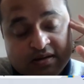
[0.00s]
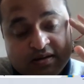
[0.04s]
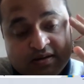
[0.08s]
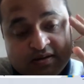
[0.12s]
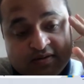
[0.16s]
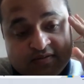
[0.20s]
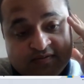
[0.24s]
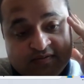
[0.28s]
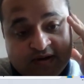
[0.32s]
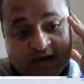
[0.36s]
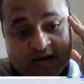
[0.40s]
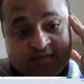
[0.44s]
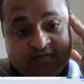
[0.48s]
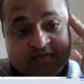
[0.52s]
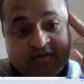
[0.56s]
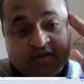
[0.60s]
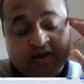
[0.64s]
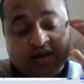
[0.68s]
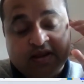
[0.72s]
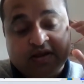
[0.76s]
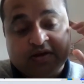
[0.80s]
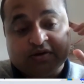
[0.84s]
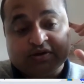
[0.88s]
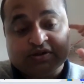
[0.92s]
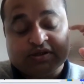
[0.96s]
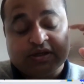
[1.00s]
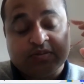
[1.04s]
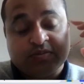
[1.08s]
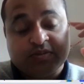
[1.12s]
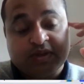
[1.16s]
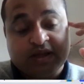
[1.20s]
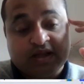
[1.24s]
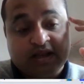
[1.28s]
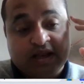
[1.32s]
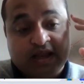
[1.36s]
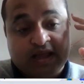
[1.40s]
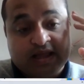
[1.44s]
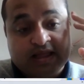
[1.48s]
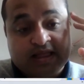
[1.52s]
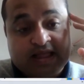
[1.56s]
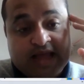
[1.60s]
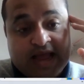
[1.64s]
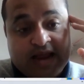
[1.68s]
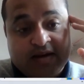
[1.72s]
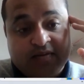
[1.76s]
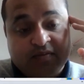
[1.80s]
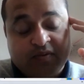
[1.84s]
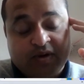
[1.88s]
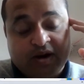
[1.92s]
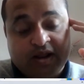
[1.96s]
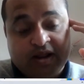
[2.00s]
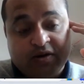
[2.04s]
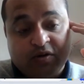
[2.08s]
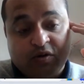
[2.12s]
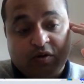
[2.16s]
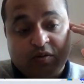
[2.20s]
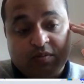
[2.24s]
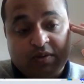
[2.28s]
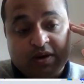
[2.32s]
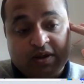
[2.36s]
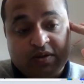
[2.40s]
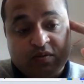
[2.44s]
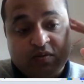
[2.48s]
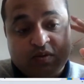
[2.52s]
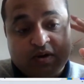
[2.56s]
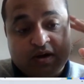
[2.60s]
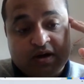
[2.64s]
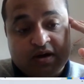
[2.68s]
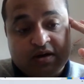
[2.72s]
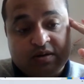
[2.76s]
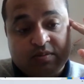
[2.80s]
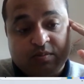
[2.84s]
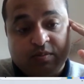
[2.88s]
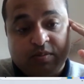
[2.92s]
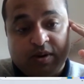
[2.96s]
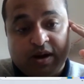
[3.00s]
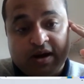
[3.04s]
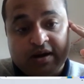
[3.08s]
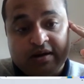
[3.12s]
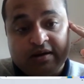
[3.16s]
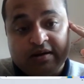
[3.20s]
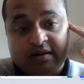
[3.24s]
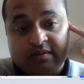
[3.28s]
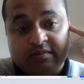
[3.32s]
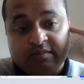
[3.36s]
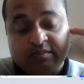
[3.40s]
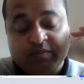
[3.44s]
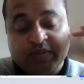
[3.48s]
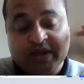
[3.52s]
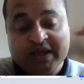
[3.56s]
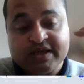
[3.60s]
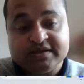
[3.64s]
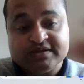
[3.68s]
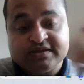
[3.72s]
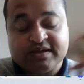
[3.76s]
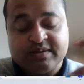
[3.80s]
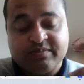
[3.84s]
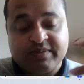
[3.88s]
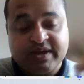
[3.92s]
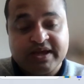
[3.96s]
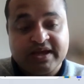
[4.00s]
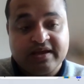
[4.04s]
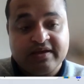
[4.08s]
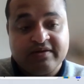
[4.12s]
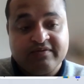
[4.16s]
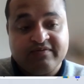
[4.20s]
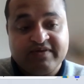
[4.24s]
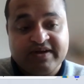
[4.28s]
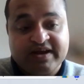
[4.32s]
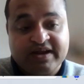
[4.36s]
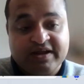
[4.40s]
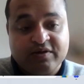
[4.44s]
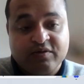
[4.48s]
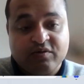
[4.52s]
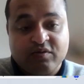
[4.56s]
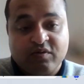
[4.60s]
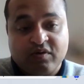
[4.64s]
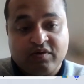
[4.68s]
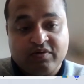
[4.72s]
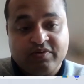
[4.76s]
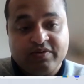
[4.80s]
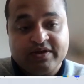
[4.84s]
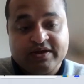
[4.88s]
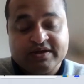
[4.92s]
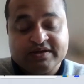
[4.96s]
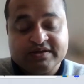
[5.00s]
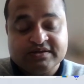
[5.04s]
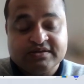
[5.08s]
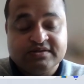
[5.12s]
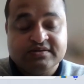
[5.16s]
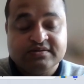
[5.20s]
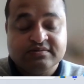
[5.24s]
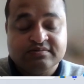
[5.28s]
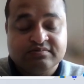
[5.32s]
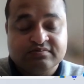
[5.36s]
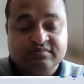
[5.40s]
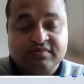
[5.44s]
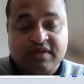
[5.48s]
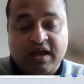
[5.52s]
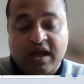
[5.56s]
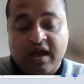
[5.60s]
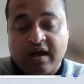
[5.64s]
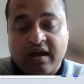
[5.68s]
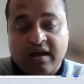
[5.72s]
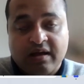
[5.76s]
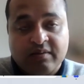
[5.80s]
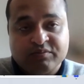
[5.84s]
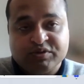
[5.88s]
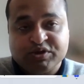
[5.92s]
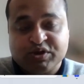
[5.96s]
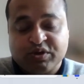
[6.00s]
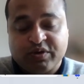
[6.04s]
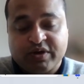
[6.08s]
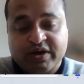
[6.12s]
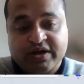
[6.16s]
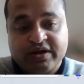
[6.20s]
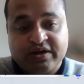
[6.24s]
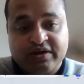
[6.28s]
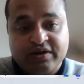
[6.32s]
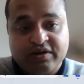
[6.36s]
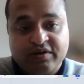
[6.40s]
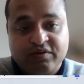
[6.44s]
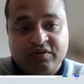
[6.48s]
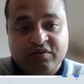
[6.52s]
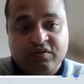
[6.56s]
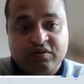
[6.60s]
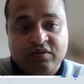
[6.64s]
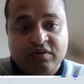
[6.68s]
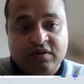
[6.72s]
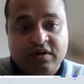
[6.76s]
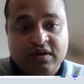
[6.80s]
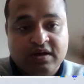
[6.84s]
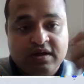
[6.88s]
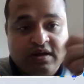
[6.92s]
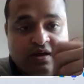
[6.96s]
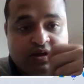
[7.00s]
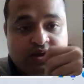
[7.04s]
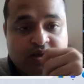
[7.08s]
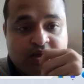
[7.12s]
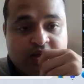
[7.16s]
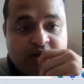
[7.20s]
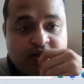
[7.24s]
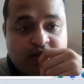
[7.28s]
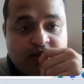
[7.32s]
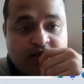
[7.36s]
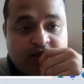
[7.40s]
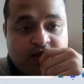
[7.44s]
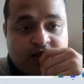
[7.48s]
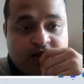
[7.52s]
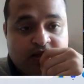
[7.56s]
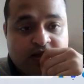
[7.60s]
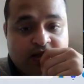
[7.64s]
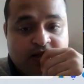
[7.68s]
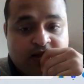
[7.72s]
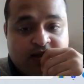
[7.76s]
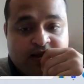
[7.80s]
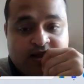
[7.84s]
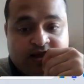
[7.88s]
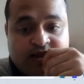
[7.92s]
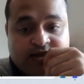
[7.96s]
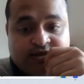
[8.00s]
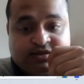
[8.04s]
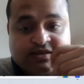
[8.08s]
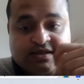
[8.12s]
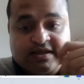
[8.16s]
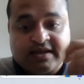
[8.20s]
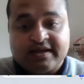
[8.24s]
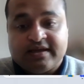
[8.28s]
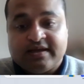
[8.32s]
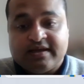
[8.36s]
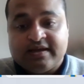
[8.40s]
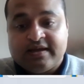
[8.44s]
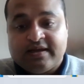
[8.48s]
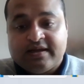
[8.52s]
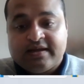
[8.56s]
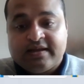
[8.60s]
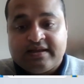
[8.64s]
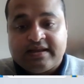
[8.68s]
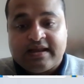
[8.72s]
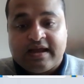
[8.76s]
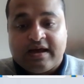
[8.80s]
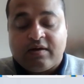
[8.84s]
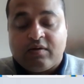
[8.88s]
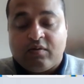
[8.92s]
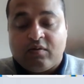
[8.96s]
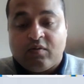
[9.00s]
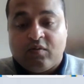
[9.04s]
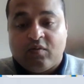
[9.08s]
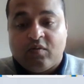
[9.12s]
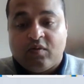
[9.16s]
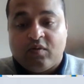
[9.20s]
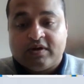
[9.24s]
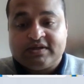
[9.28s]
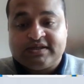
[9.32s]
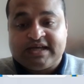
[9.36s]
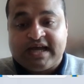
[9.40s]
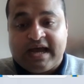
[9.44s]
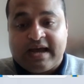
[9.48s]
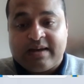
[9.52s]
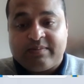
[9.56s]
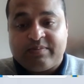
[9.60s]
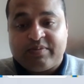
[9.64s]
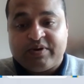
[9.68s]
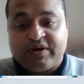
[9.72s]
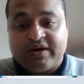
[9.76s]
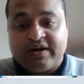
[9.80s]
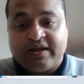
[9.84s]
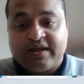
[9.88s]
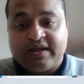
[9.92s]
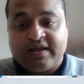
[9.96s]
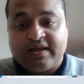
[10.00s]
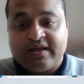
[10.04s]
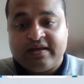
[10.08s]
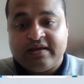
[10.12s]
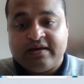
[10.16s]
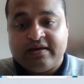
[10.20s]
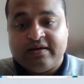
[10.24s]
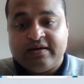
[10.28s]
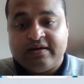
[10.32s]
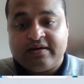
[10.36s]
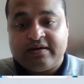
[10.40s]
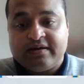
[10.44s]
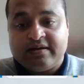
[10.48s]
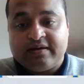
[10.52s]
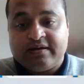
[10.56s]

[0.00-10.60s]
5.3 or something like that when I normally work, but because I'm making a video on this, I'm showing it to you nicely. Now, what's happened here,